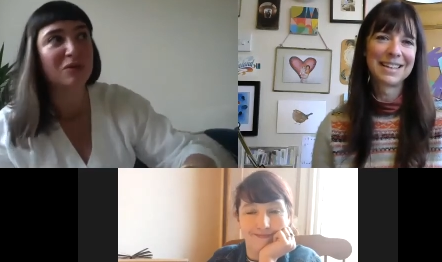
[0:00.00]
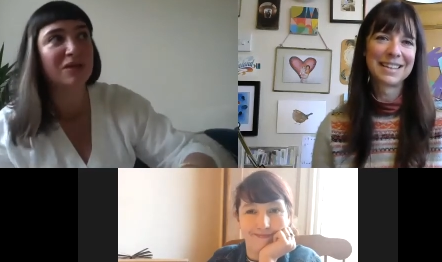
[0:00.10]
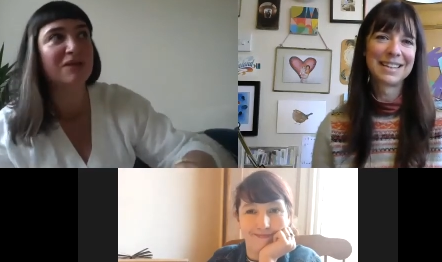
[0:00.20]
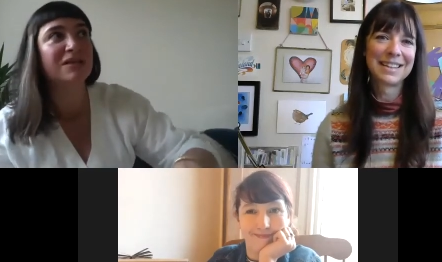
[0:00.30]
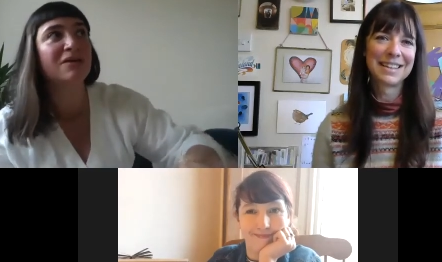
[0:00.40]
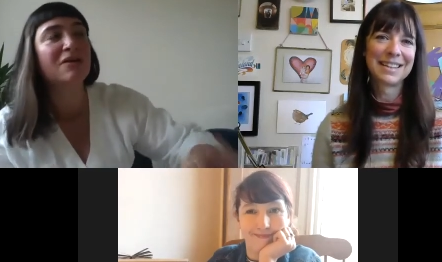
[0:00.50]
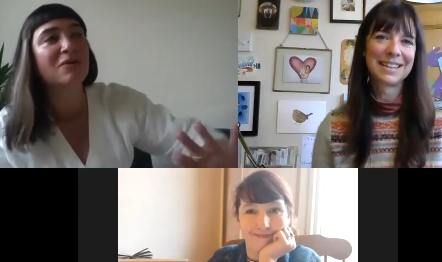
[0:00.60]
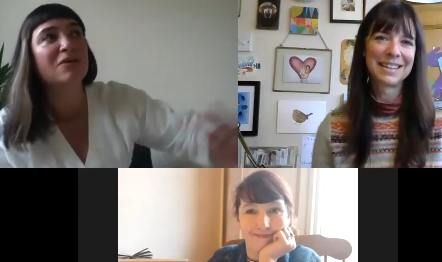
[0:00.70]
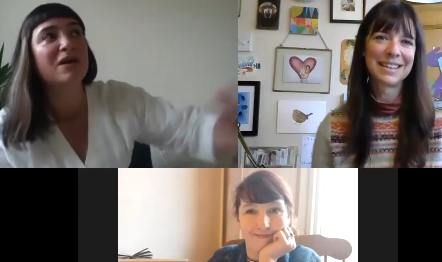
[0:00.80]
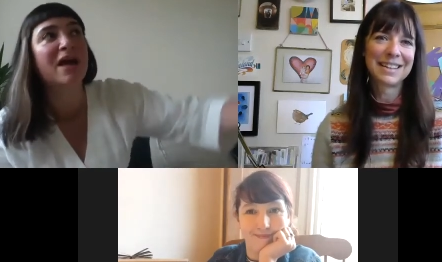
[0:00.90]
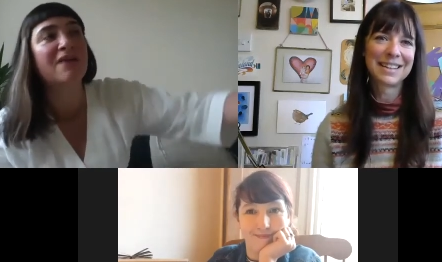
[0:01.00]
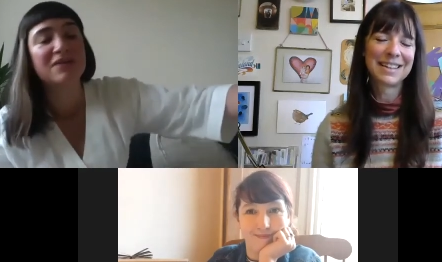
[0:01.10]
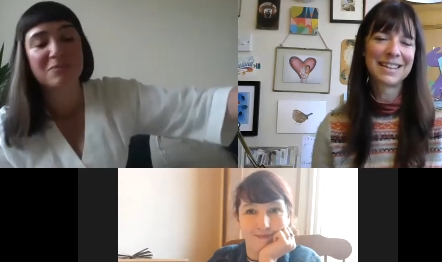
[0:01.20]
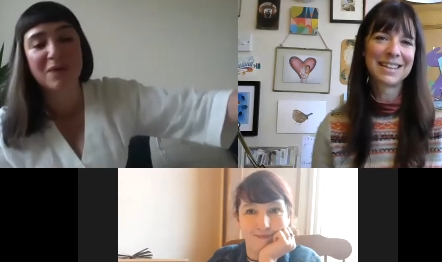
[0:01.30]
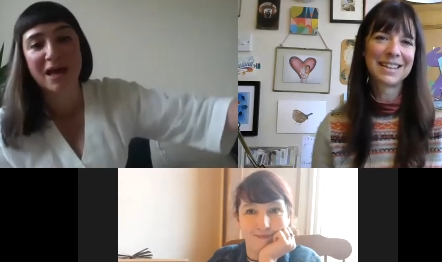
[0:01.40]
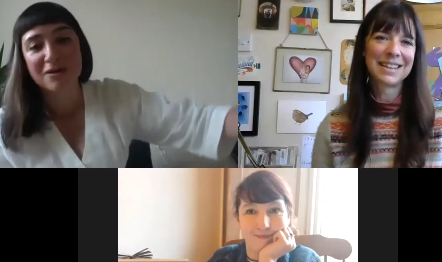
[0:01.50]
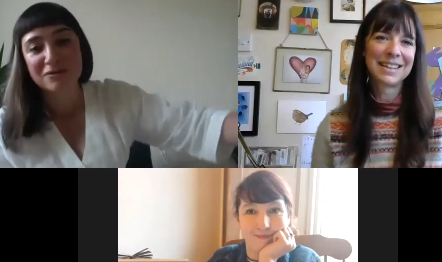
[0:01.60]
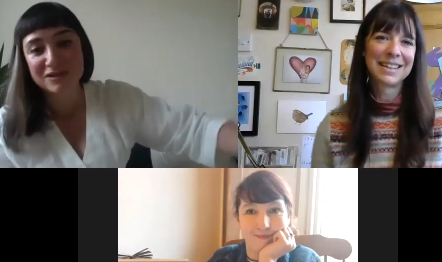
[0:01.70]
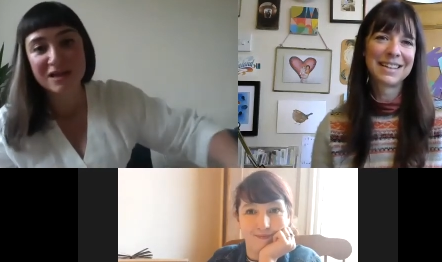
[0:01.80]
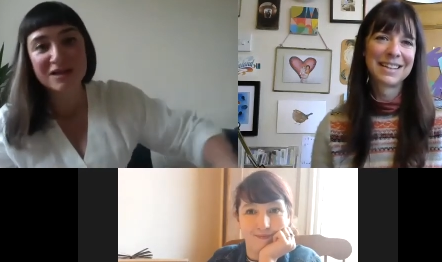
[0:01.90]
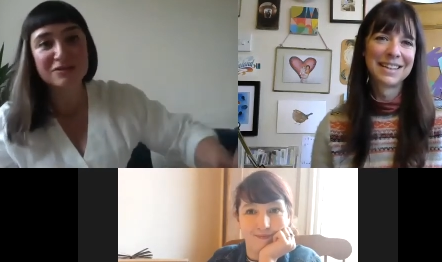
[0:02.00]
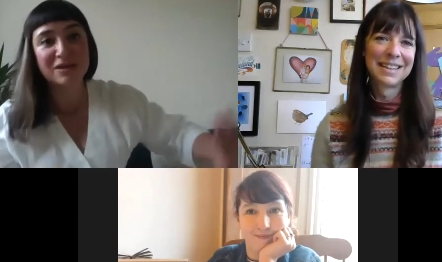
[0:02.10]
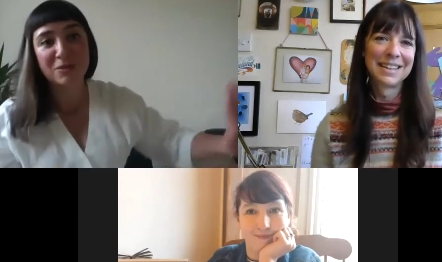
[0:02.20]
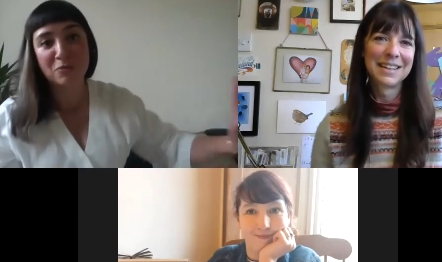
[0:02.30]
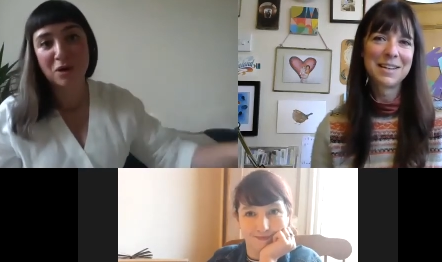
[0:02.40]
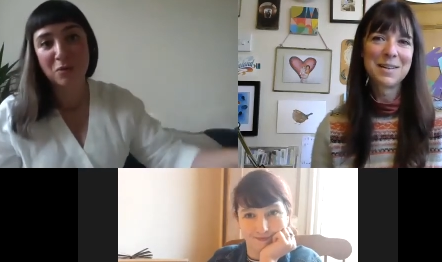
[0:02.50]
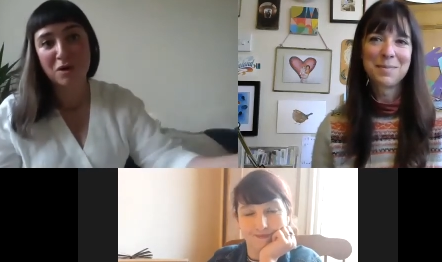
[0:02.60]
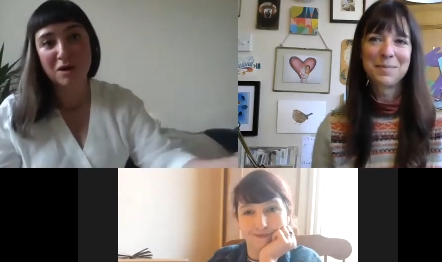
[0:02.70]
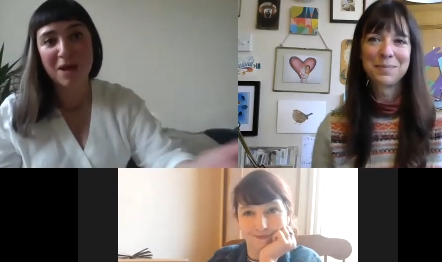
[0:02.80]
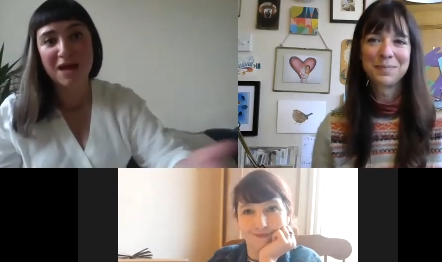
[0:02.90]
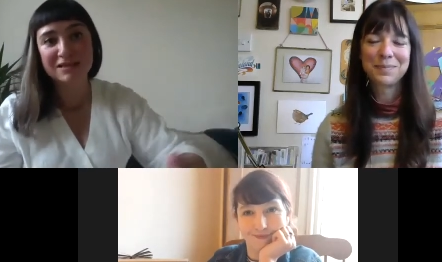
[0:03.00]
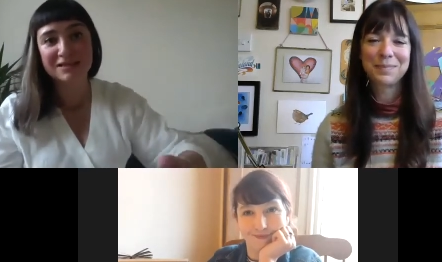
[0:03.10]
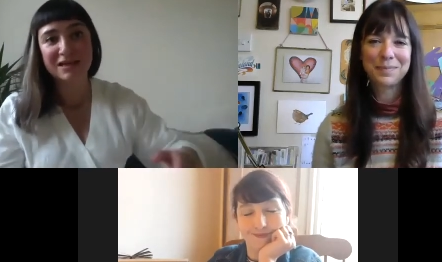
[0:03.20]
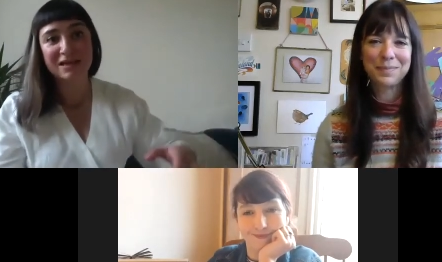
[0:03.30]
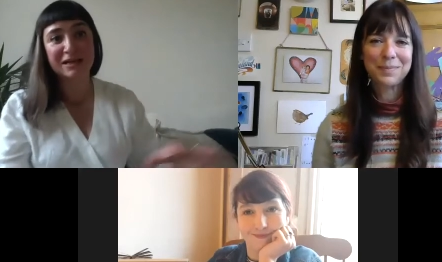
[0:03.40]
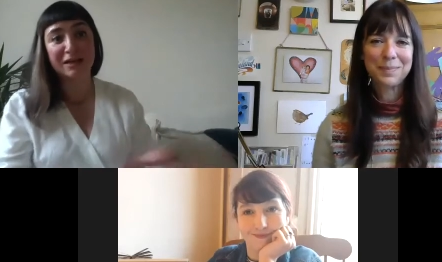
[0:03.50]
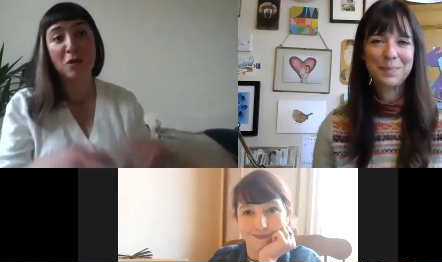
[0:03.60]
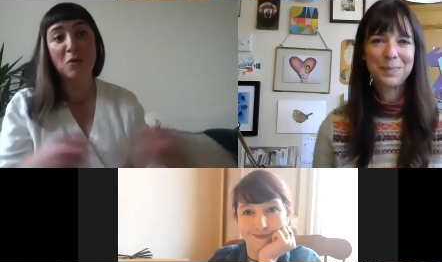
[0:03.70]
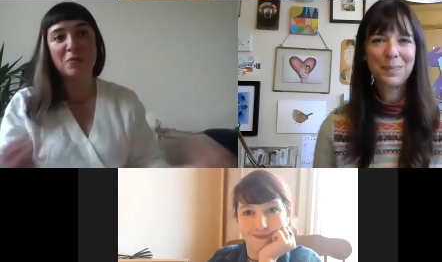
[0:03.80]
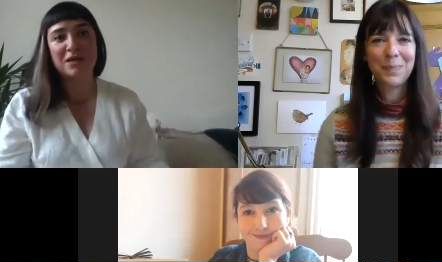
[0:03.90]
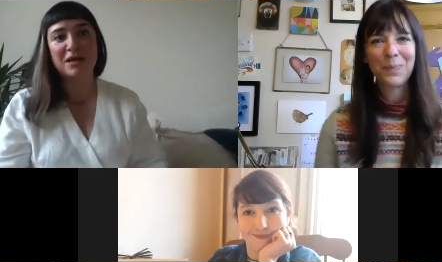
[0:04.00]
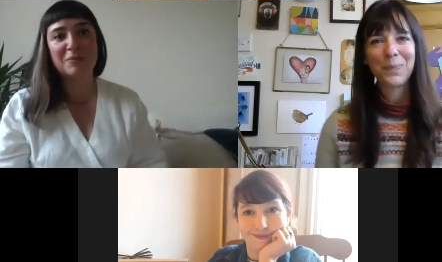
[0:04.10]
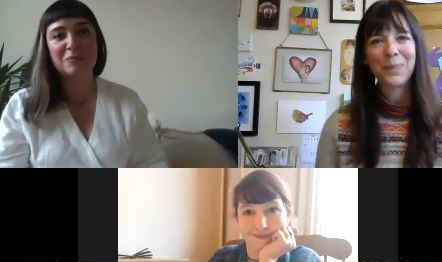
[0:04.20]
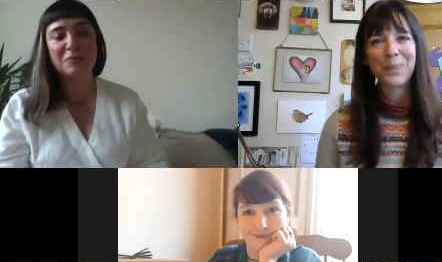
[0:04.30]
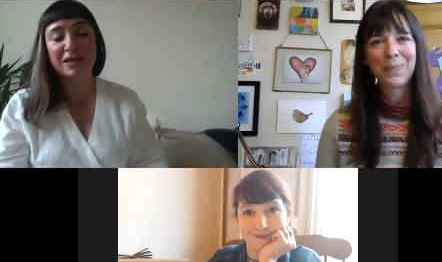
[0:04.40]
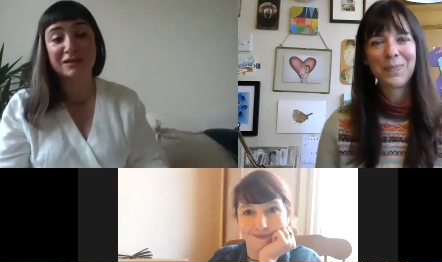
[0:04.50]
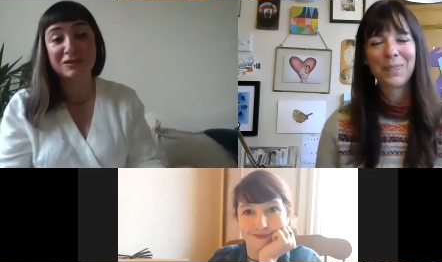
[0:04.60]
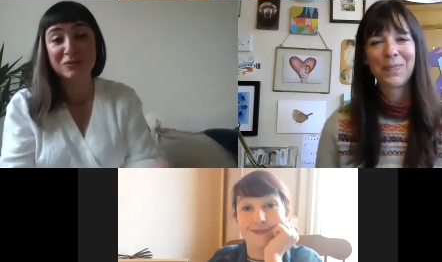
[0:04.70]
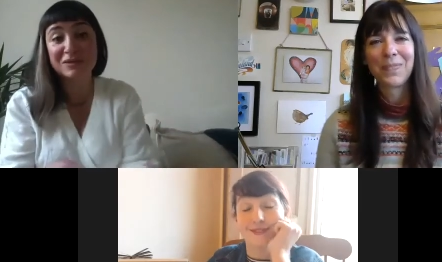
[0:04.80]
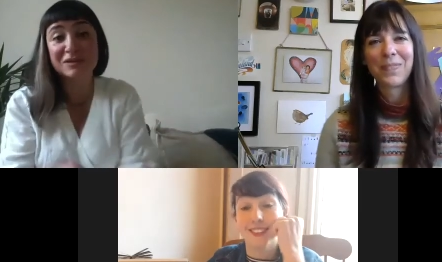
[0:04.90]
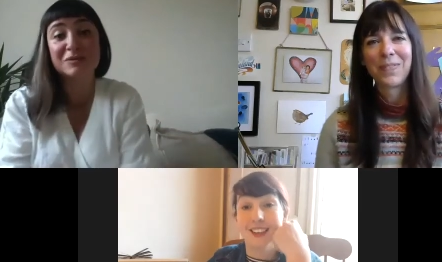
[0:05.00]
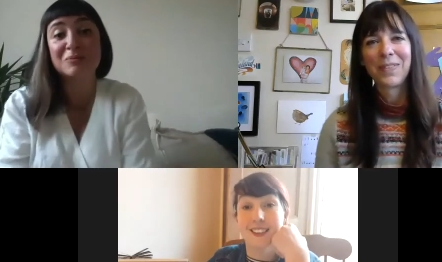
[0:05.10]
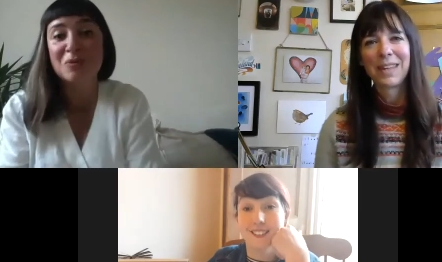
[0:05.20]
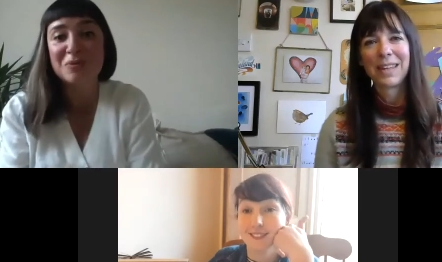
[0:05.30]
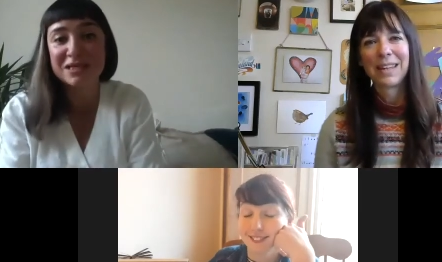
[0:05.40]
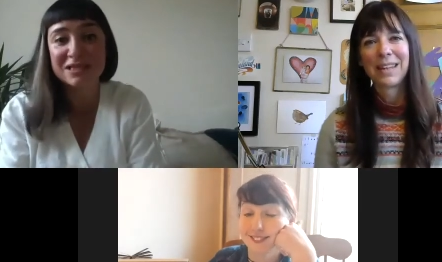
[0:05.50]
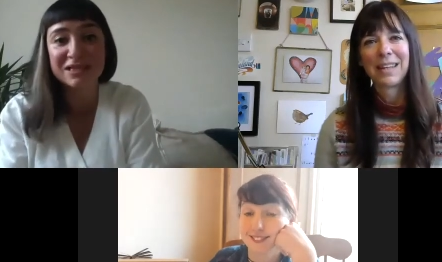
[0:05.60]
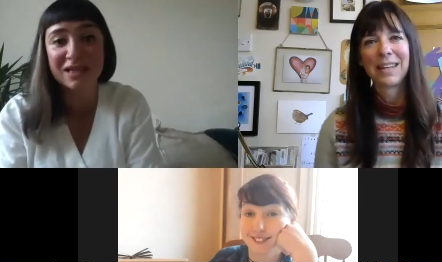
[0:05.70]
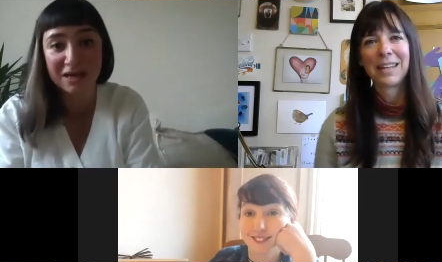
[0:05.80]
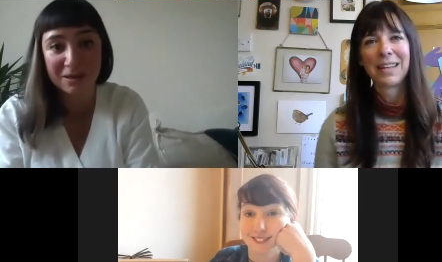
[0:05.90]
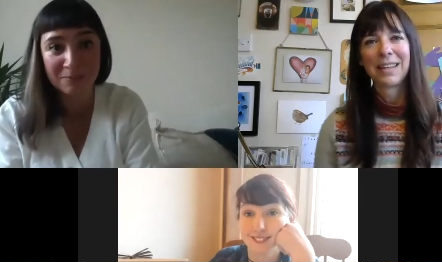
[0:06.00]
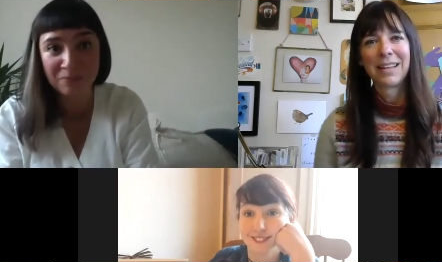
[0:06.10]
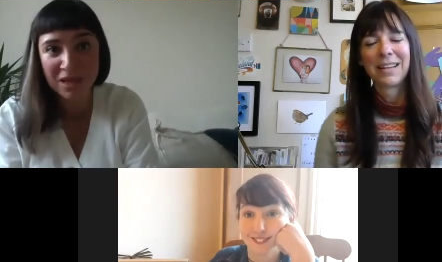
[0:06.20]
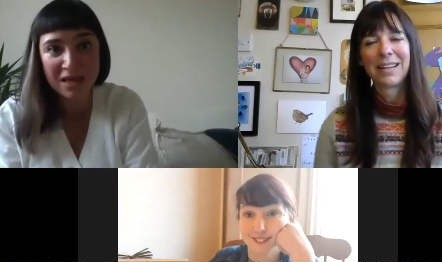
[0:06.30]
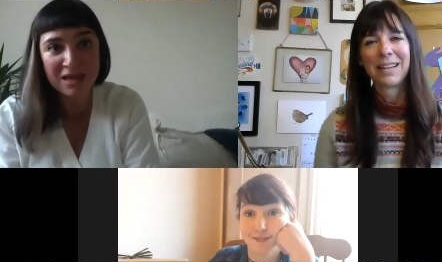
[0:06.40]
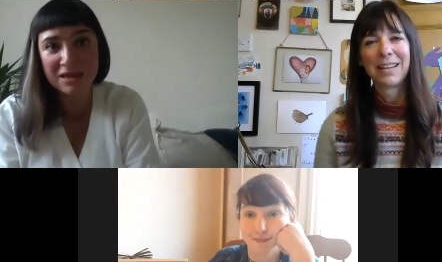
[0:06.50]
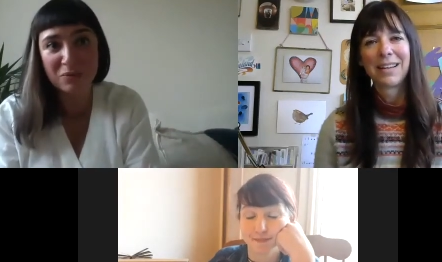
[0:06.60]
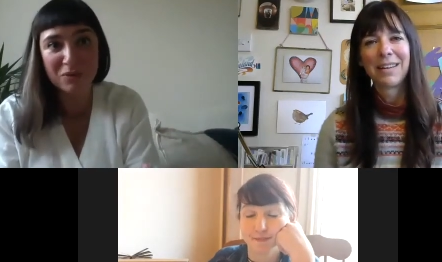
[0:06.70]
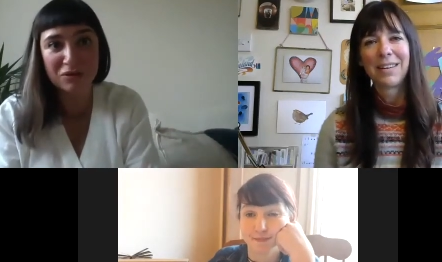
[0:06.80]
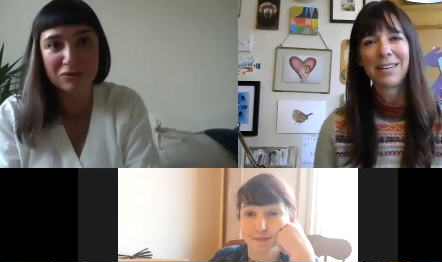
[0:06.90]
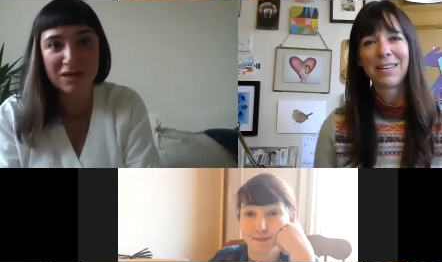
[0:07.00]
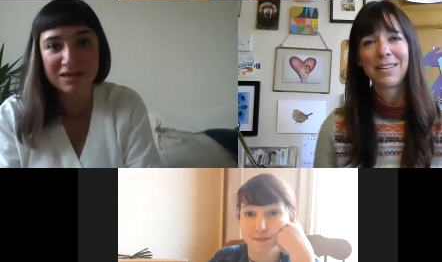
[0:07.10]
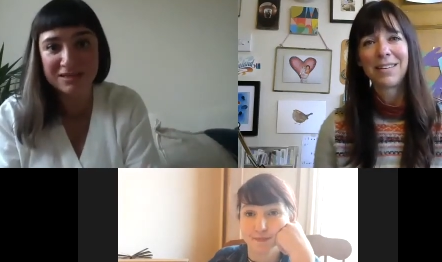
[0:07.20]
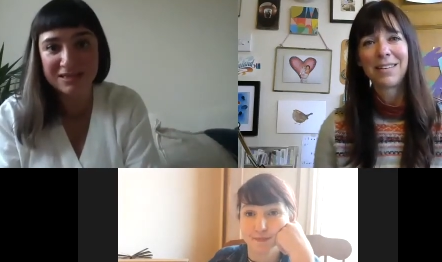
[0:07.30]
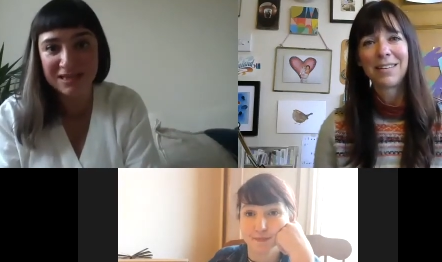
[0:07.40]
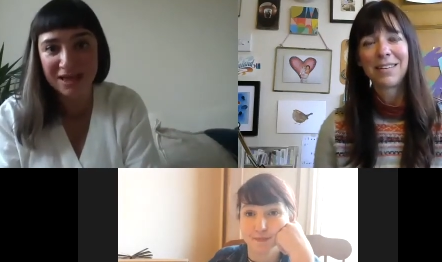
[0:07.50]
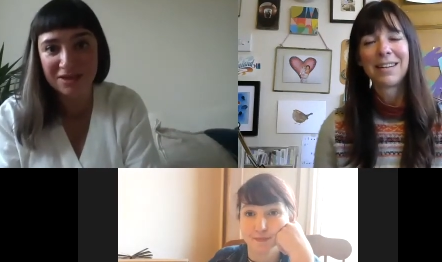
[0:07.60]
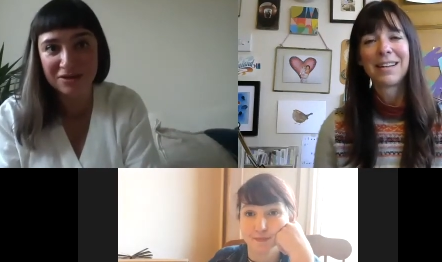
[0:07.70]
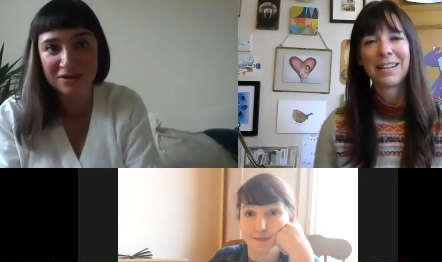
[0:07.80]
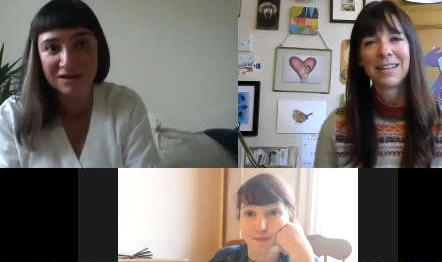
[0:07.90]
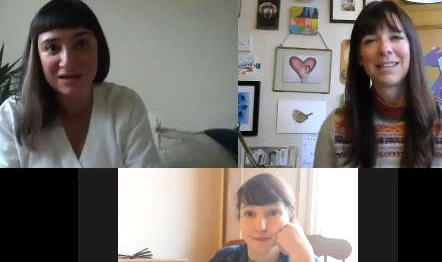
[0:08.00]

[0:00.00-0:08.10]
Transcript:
Speaker 1: And I was like, oh, I want to have it in my house so that I'm, when I walk past it, I could like open it up and be like, this was this moment in time that we created together,